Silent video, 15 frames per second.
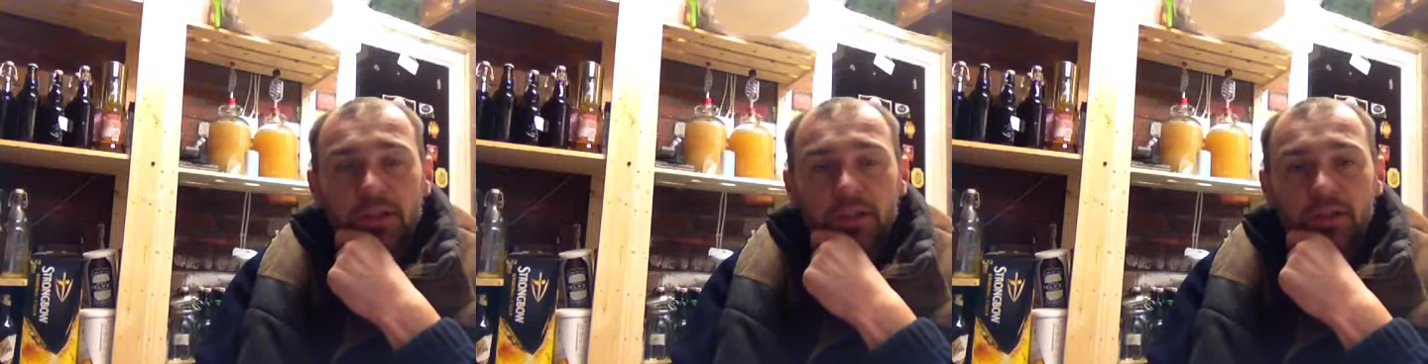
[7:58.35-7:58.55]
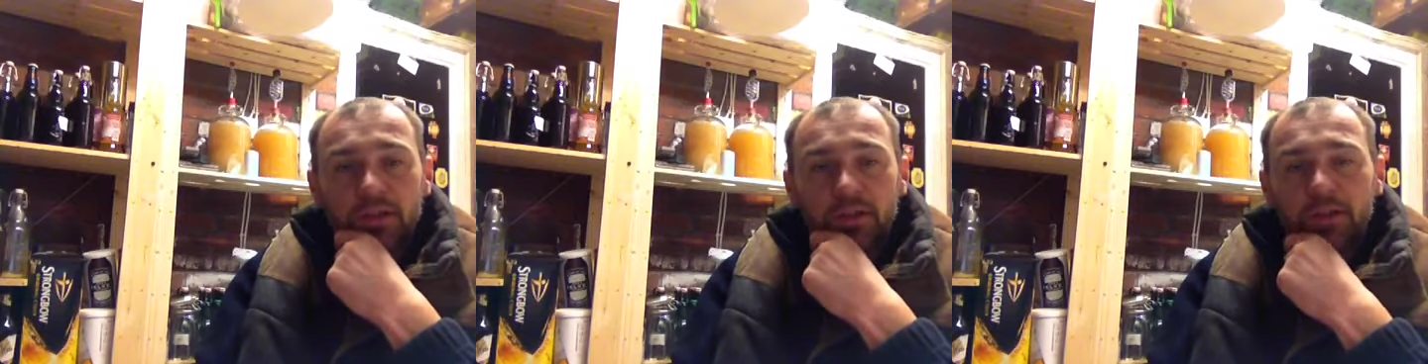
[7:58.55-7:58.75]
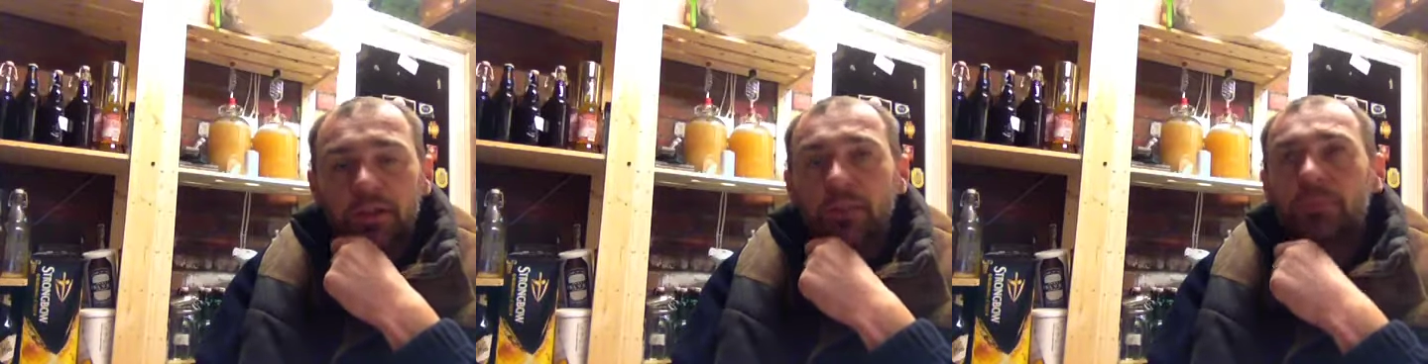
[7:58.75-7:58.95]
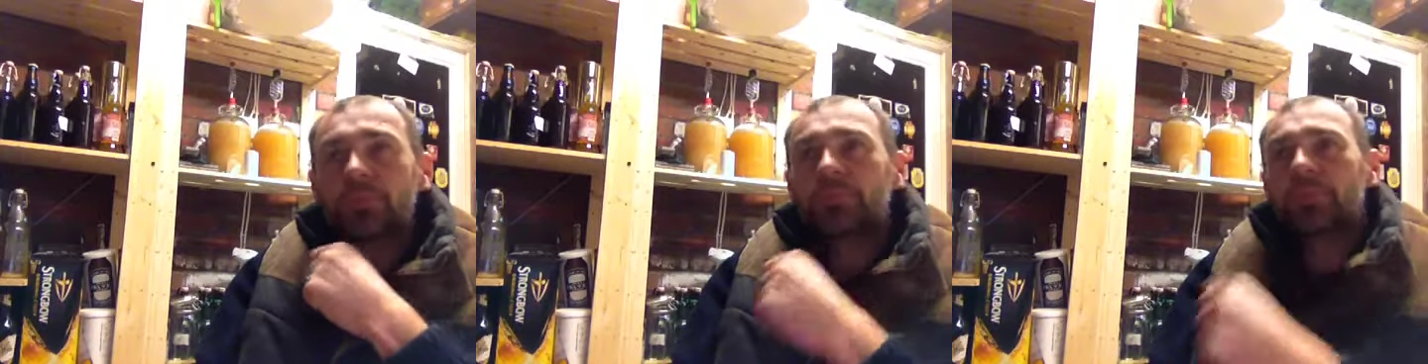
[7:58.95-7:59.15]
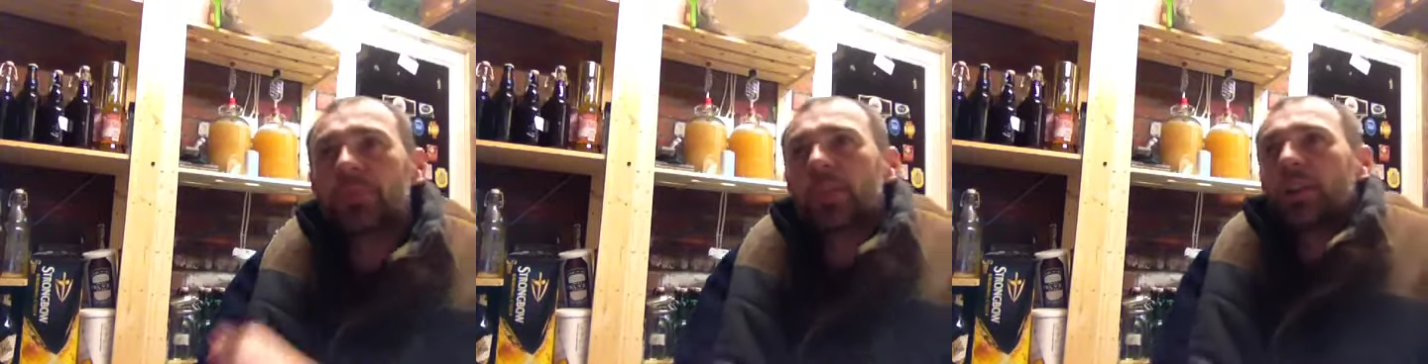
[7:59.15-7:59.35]
tastes like.
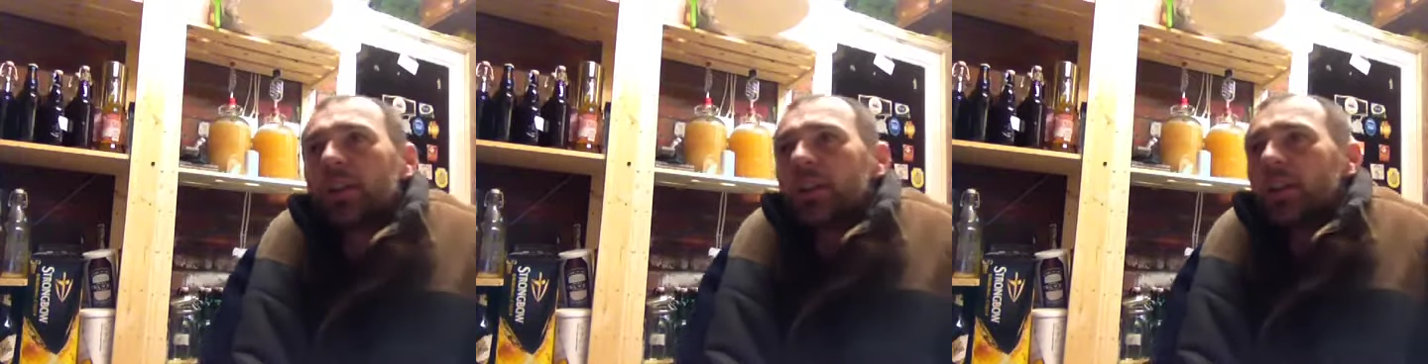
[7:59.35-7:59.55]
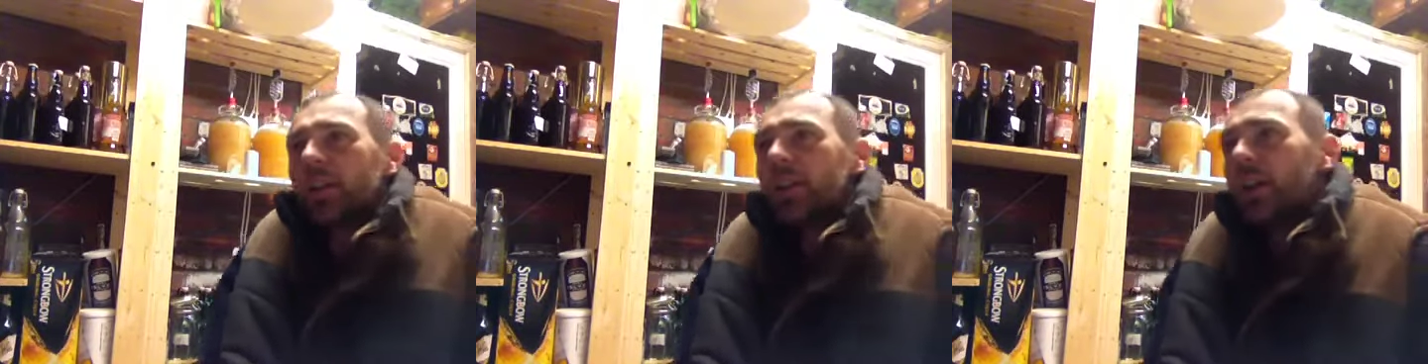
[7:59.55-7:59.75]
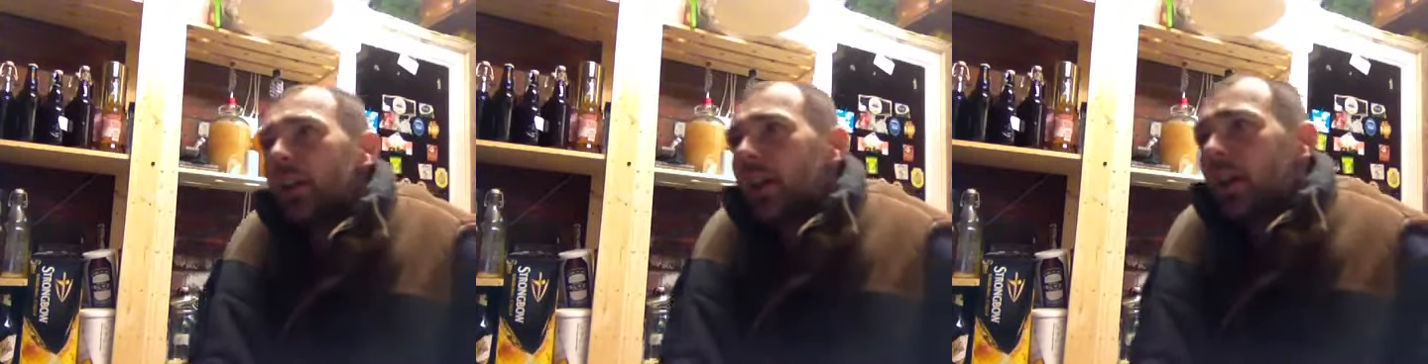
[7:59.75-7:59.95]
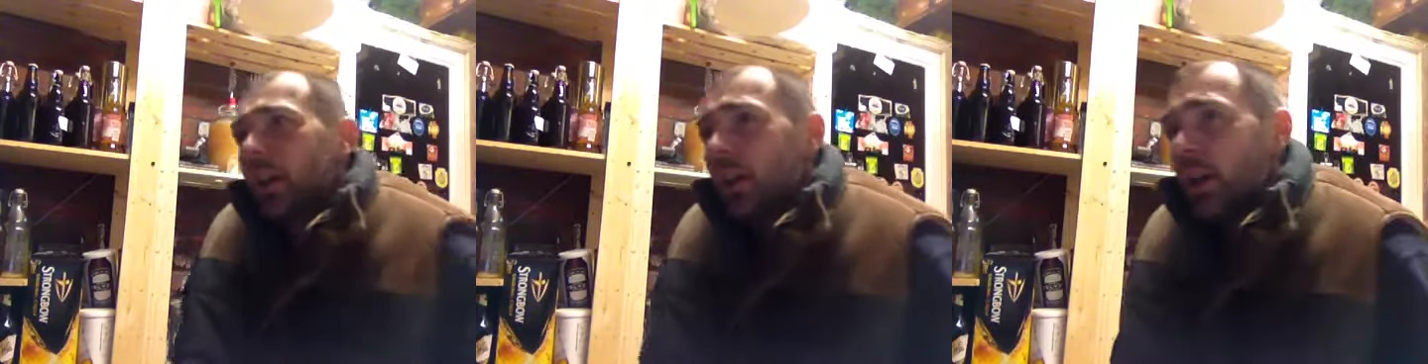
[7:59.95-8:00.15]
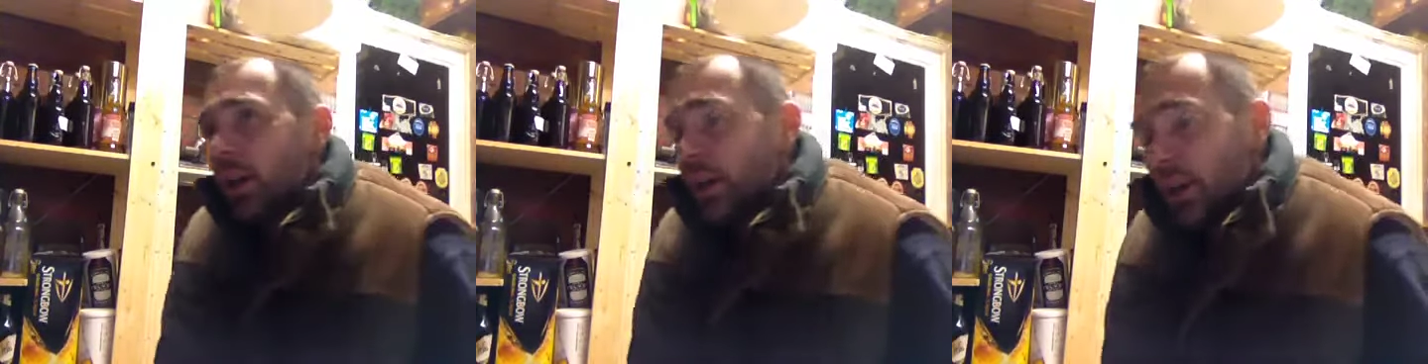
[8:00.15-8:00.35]

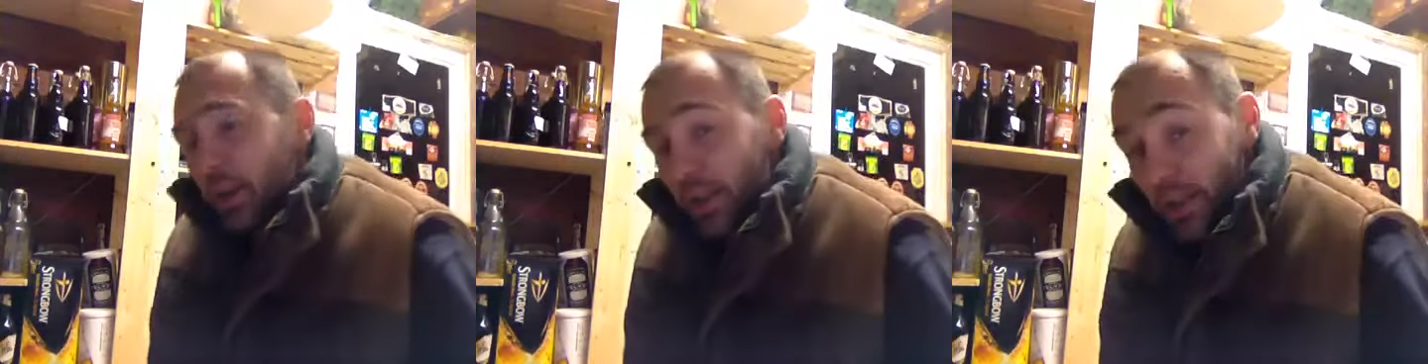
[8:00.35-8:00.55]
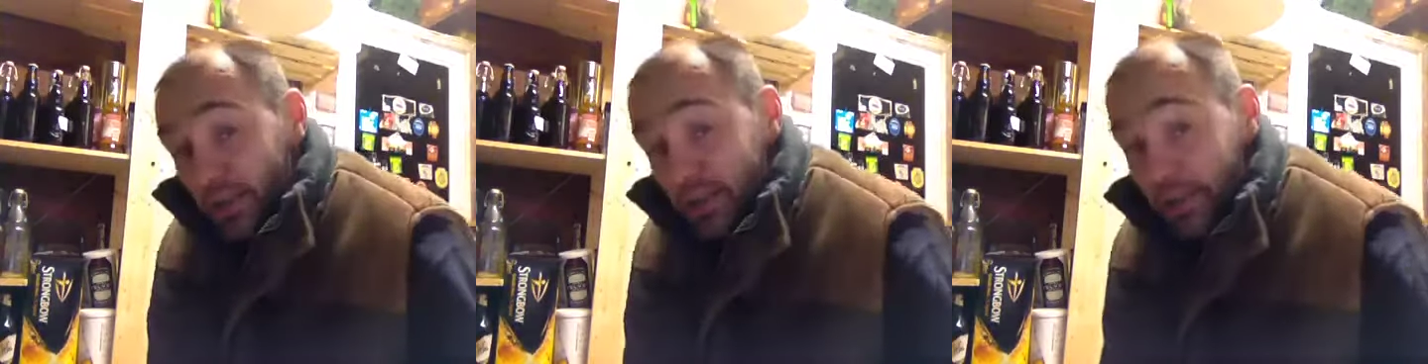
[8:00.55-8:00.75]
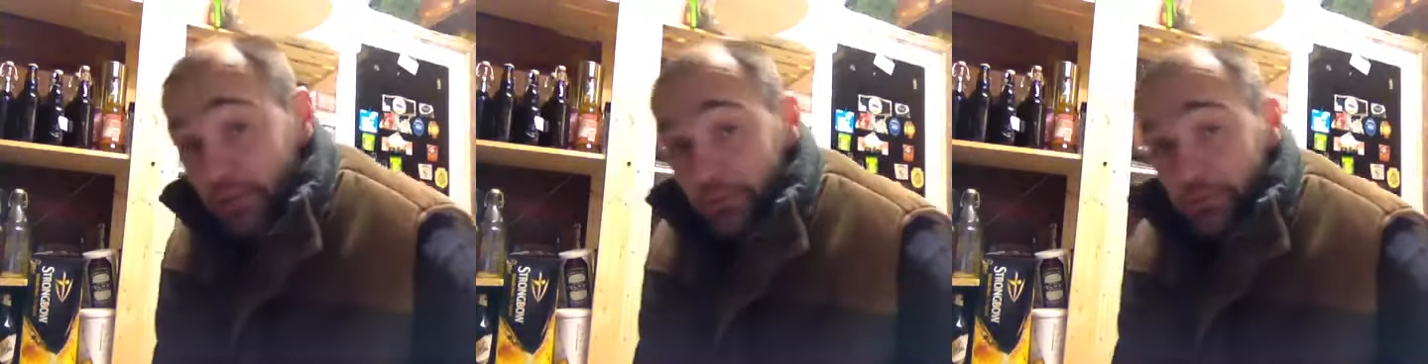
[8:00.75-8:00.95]
And that's it